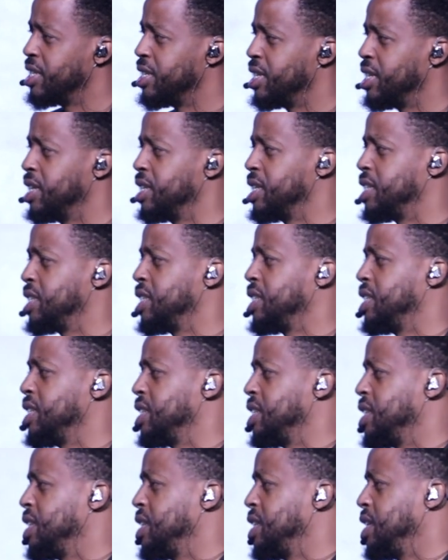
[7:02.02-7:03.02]
it
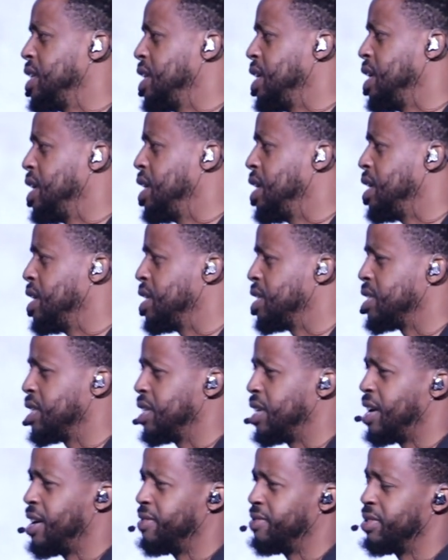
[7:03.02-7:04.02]
is
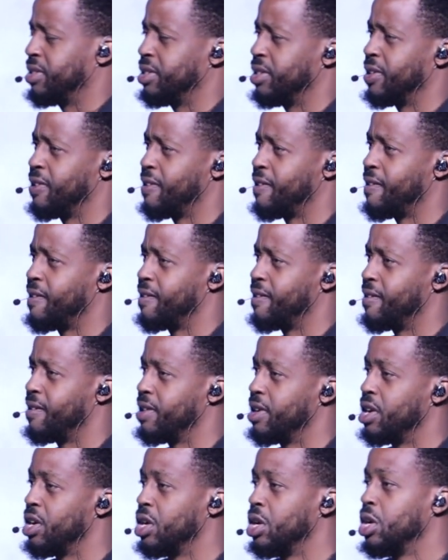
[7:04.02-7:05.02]
in heaven.
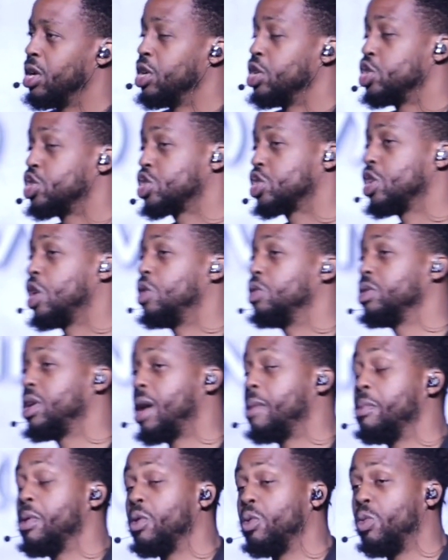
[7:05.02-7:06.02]
So,
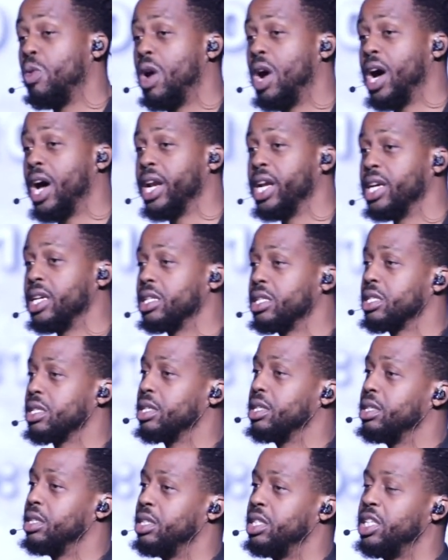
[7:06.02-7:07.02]
number one is
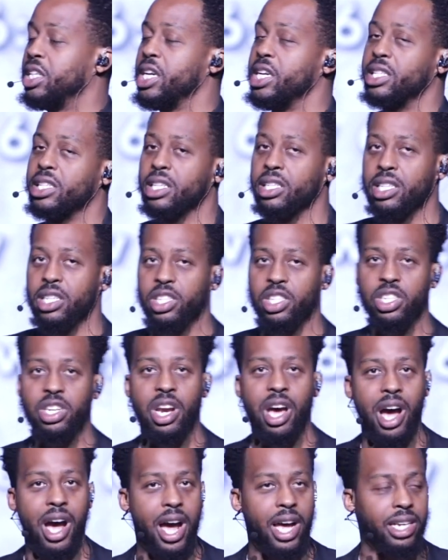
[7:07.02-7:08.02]
Jesus is
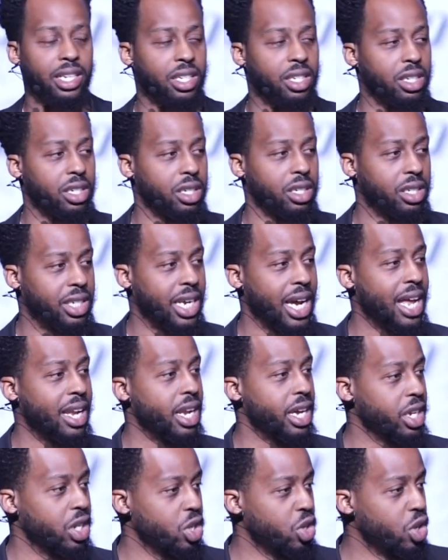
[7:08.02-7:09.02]
not
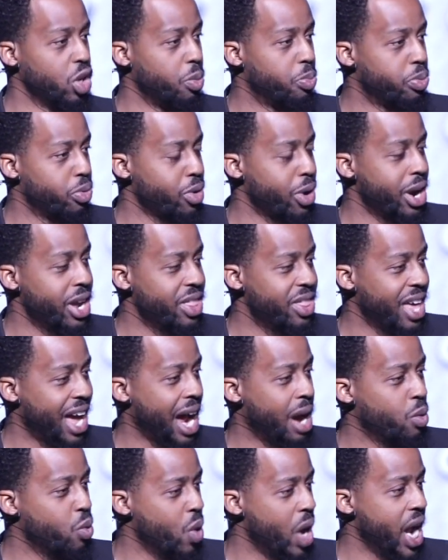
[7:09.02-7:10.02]
telling you to pray
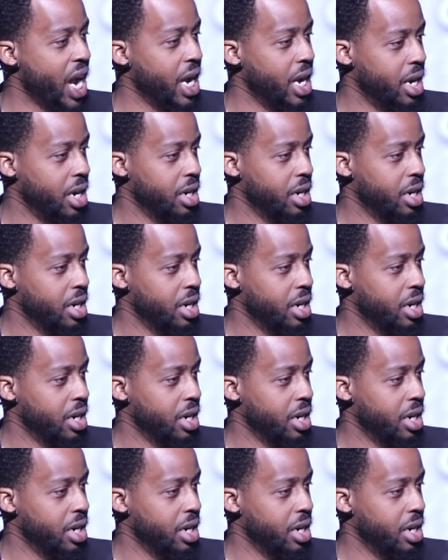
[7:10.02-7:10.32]
that way.